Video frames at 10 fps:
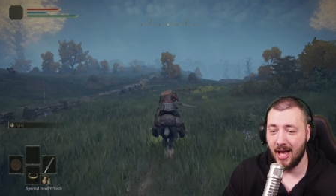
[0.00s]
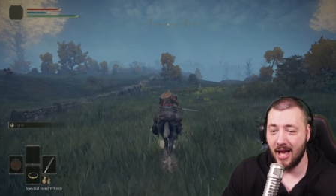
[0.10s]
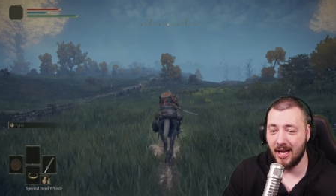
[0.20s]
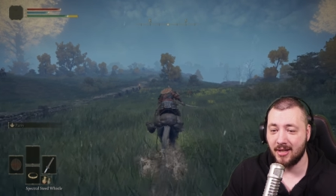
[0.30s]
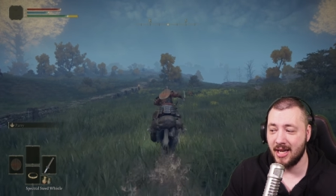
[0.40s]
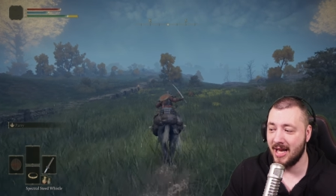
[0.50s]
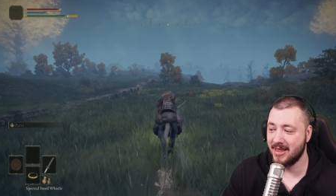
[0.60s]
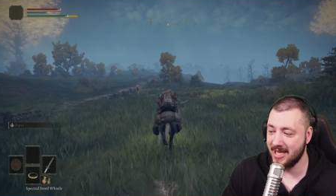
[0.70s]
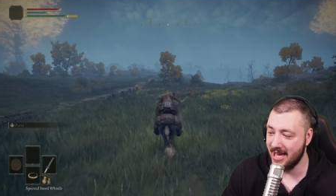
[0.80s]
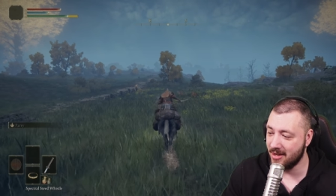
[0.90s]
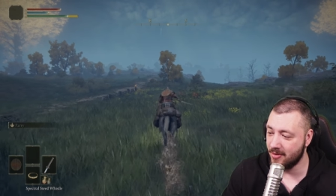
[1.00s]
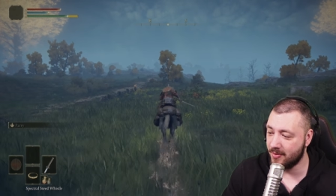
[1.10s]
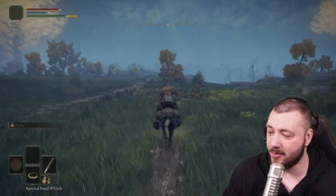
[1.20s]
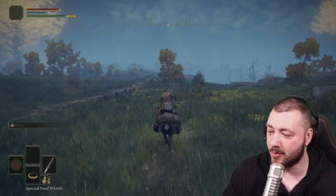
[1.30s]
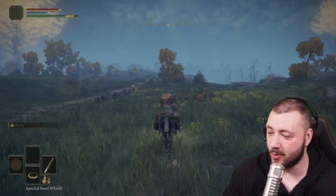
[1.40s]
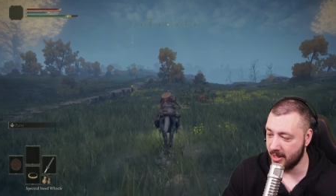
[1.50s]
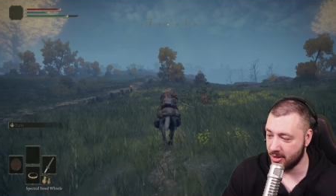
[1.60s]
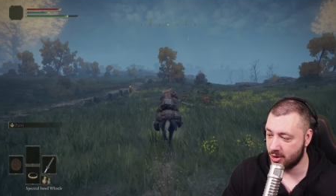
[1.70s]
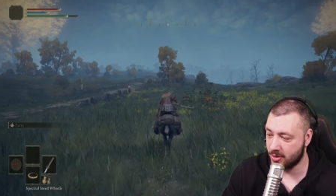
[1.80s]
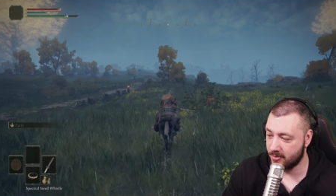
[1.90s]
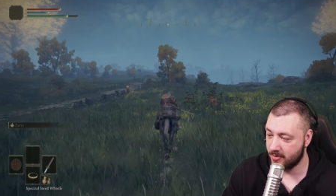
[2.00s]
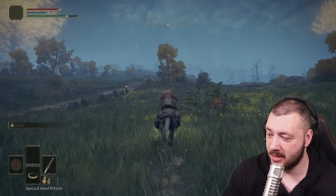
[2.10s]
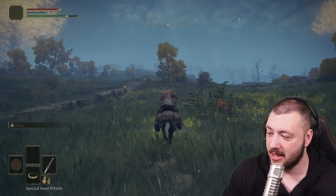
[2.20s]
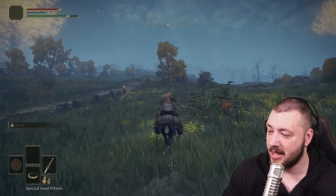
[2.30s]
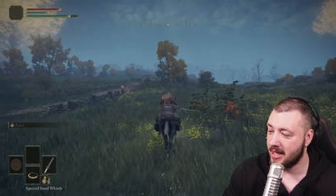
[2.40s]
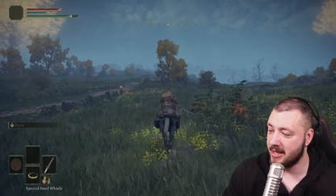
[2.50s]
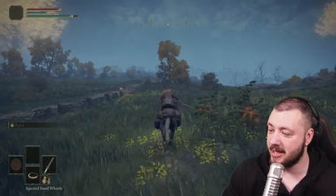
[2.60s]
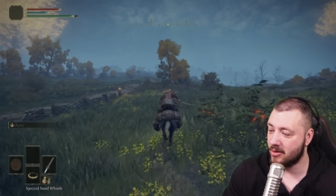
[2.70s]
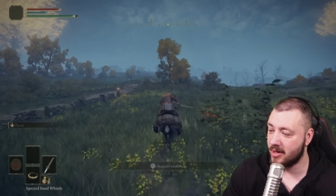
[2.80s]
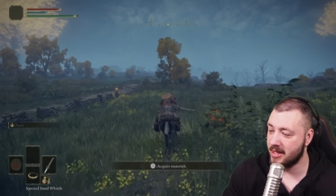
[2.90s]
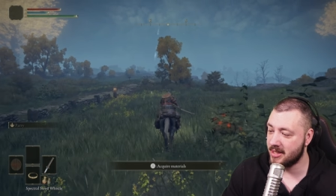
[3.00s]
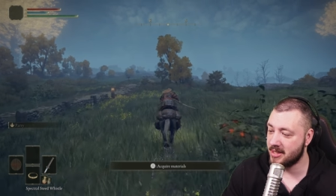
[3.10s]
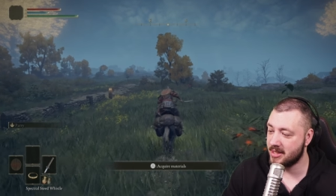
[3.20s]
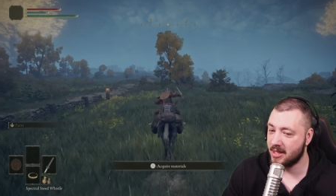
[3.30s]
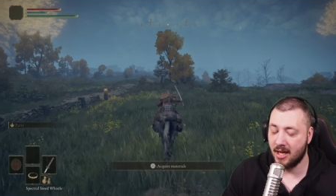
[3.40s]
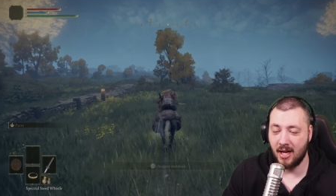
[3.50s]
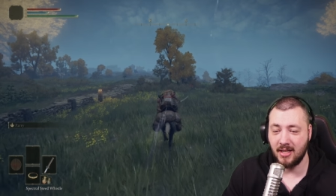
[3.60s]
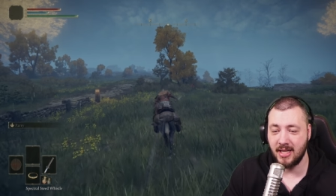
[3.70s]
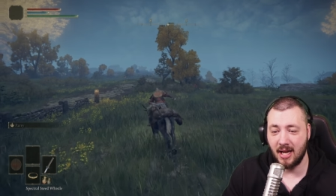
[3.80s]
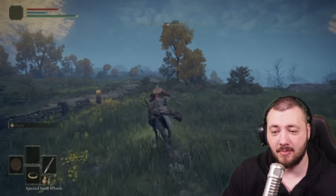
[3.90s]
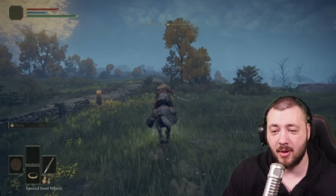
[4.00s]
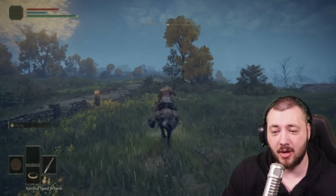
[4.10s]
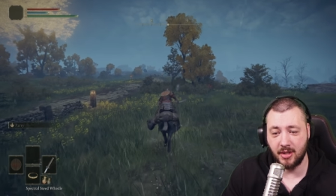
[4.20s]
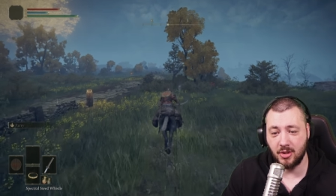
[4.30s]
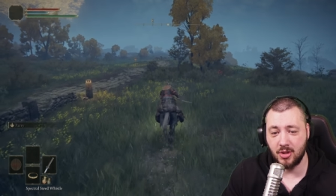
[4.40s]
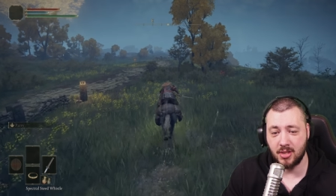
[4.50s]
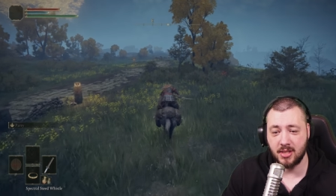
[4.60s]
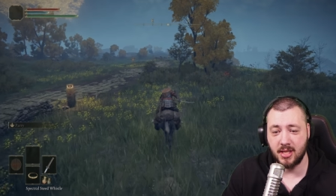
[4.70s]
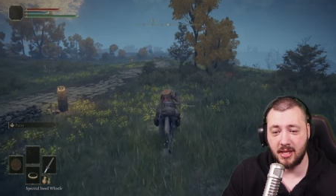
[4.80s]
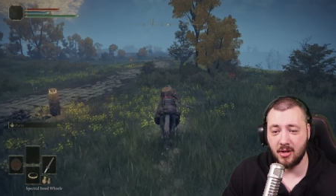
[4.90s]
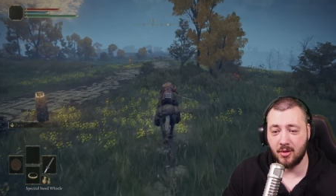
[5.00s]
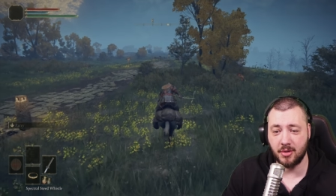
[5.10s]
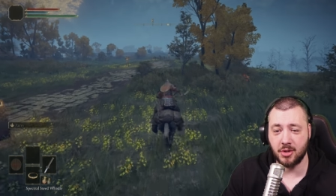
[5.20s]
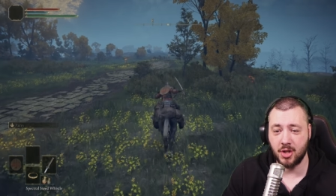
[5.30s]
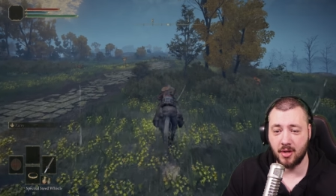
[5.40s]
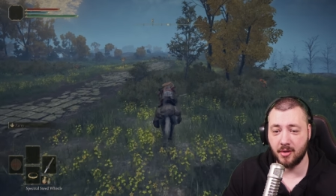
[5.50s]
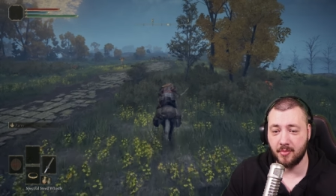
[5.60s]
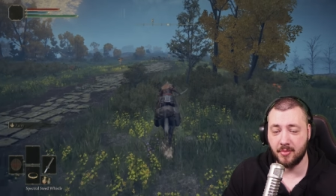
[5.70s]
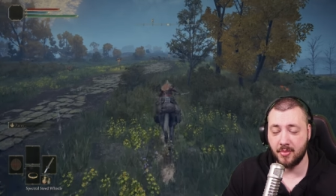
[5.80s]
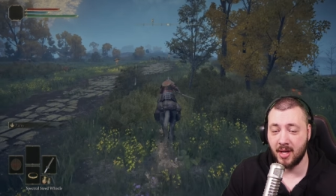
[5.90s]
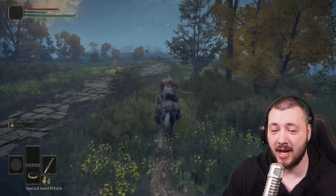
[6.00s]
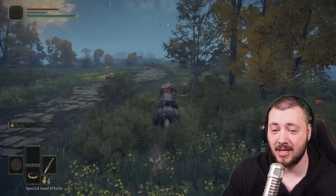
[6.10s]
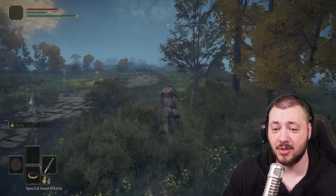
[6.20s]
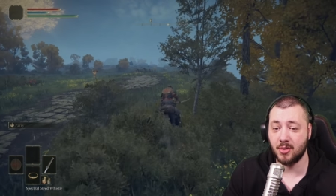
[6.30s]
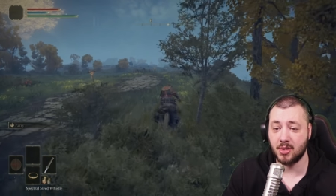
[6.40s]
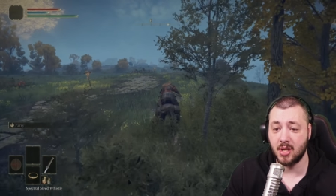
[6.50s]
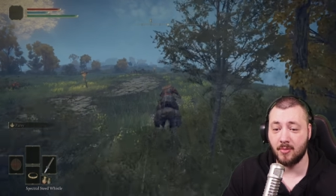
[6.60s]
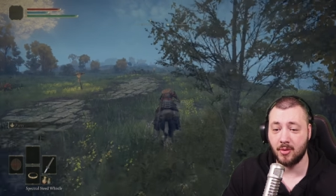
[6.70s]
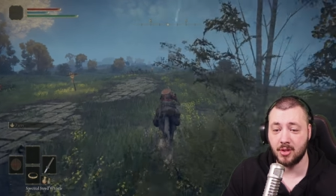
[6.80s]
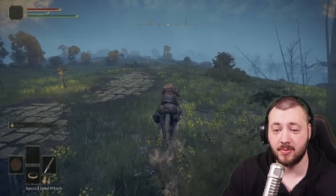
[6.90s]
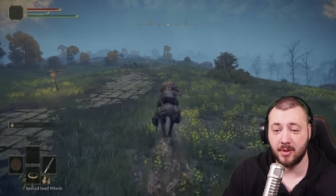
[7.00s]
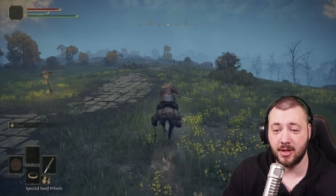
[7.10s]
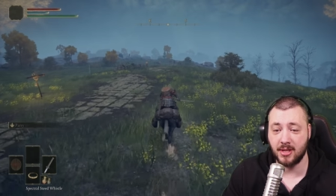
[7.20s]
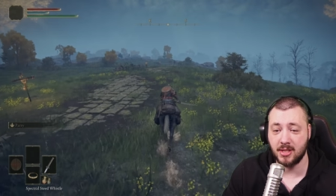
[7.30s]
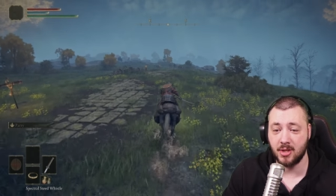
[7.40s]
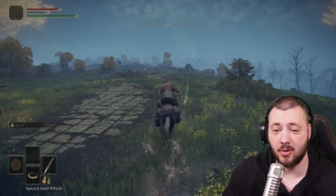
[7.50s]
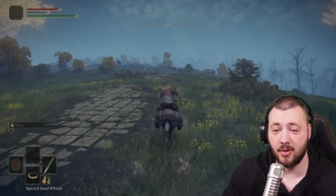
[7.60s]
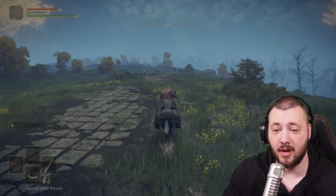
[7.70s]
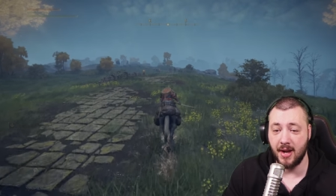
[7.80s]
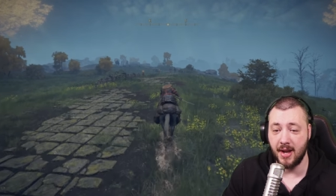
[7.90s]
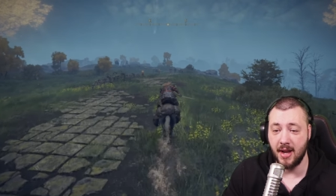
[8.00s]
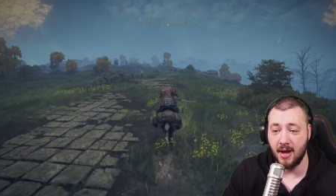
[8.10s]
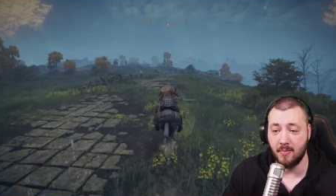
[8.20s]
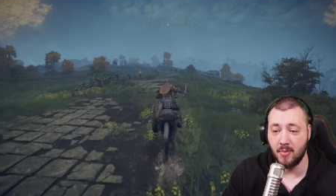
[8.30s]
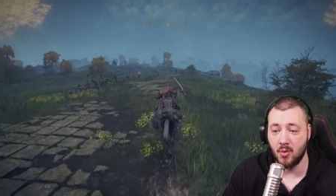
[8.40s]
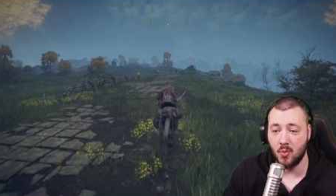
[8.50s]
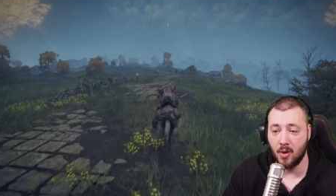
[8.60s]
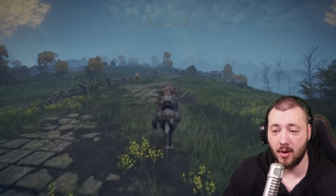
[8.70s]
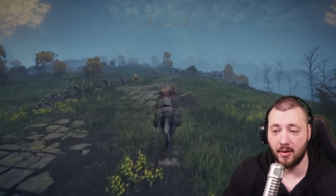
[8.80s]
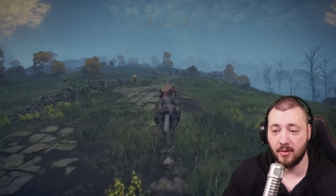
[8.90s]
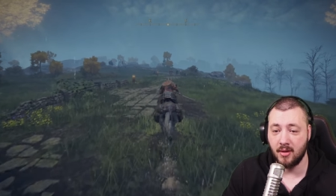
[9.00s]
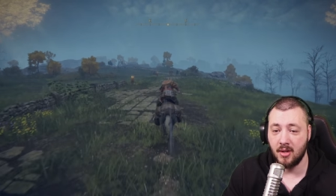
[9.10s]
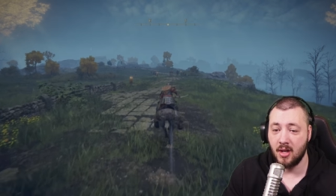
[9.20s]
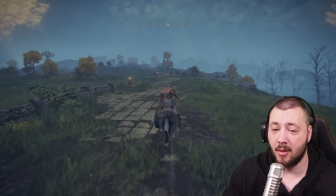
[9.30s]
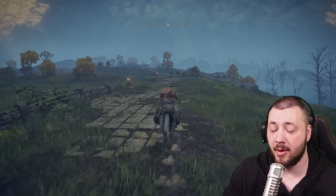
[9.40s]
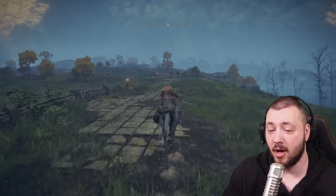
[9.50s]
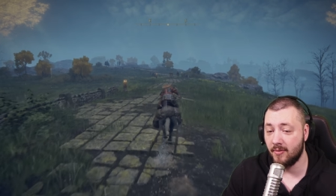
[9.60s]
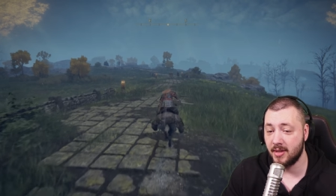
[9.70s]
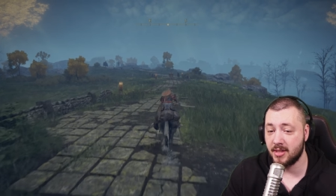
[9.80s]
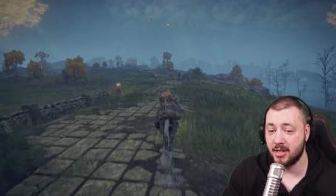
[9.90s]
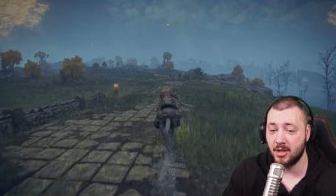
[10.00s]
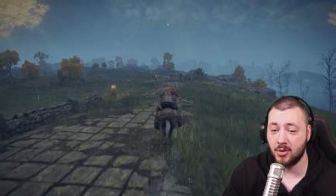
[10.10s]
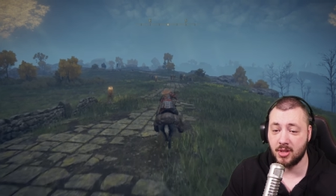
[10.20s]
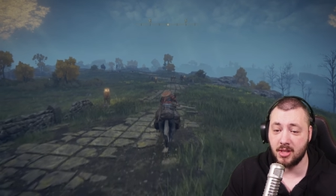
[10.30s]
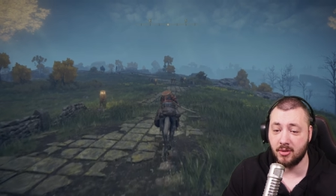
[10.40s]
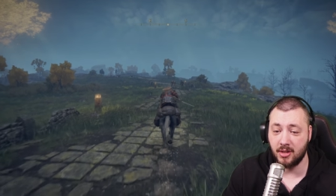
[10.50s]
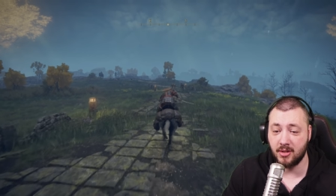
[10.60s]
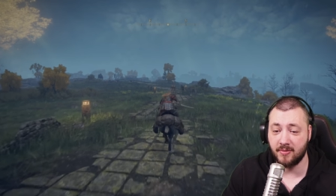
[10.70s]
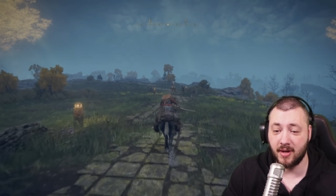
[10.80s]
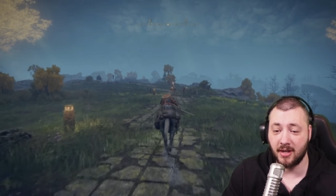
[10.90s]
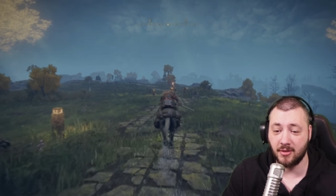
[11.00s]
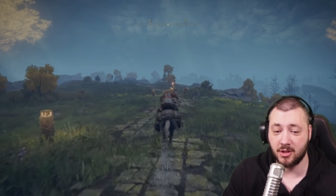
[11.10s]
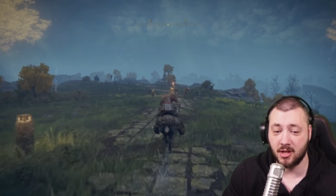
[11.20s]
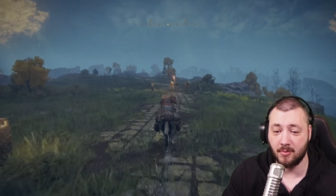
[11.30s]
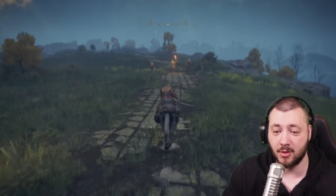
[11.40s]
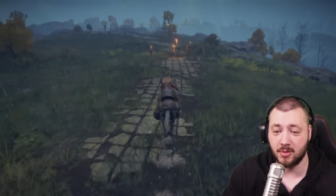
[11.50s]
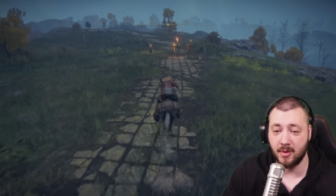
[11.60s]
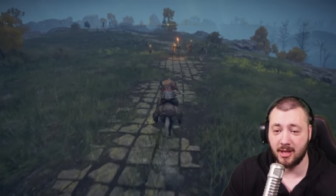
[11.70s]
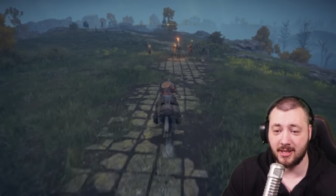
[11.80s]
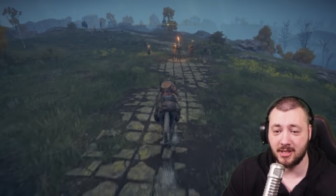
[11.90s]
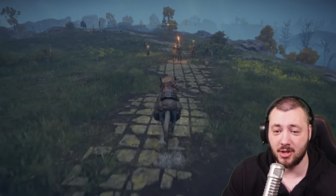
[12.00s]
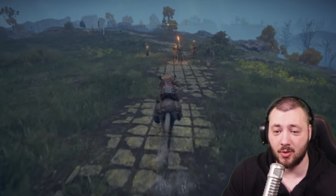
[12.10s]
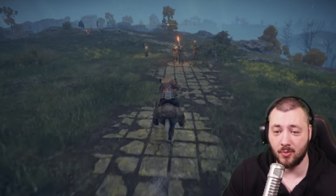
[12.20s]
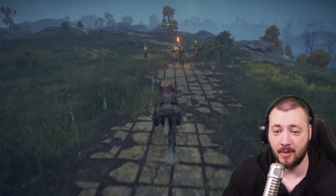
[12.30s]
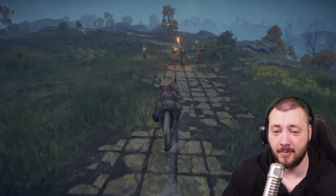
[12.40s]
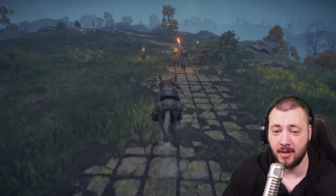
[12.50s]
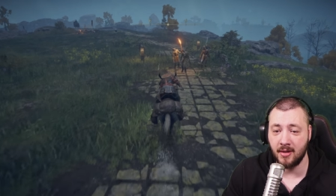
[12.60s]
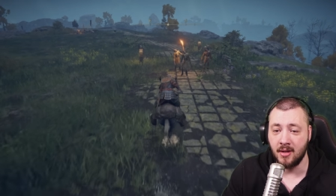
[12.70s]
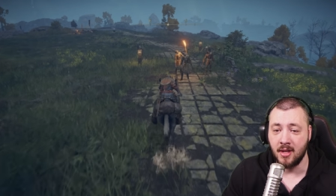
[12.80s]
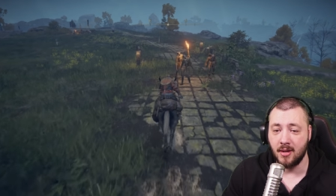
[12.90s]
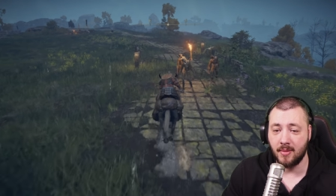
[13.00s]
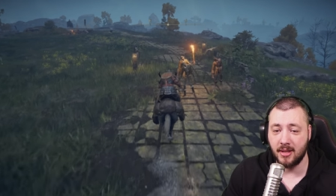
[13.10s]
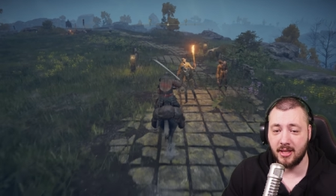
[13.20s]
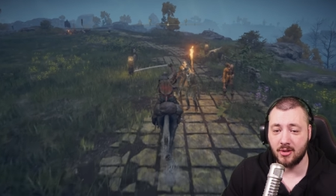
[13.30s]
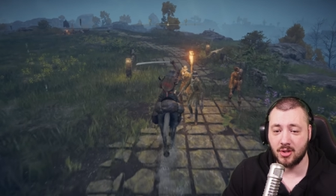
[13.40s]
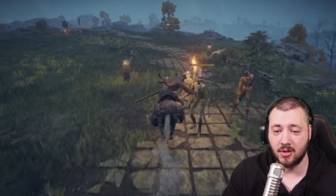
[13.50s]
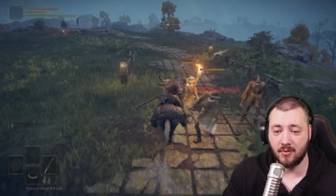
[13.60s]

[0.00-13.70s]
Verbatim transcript: And at the end of the bridge, there is a dead body just sitting on a chair that has your somber smithing stone number one. And obviously you still need to find your somber smithing stone weapon, but there's a